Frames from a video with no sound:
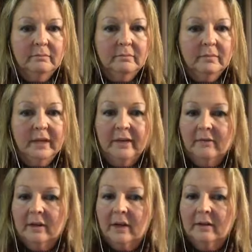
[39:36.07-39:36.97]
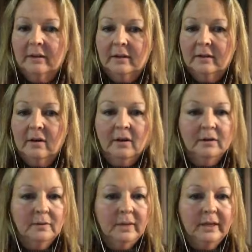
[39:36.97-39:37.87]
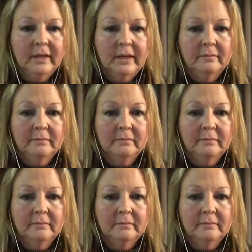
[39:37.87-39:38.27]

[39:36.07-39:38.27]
I haven't gotten there all the way yet,